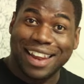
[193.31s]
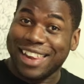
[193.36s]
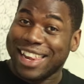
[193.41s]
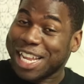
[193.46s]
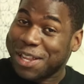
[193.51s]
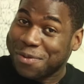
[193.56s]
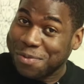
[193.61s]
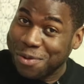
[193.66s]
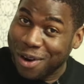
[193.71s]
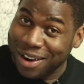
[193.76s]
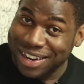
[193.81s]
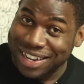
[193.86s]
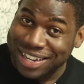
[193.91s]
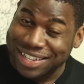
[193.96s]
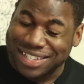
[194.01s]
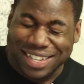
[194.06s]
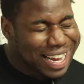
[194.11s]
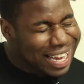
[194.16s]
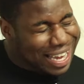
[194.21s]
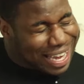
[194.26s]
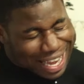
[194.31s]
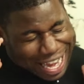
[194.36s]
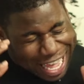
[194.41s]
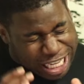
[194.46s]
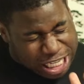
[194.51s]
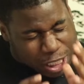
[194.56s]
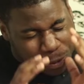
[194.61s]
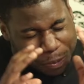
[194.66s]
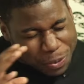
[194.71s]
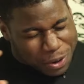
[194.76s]
Let's be honest.
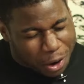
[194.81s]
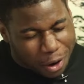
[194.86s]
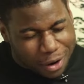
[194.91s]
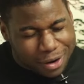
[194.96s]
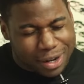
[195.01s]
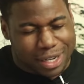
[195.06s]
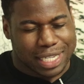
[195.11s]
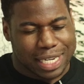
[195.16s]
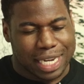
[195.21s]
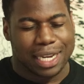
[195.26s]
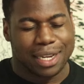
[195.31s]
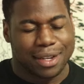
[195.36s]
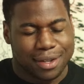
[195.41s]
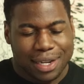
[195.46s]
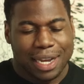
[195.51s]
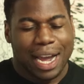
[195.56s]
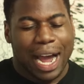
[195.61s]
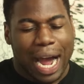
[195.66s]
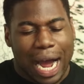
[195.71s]
Let's be honest here.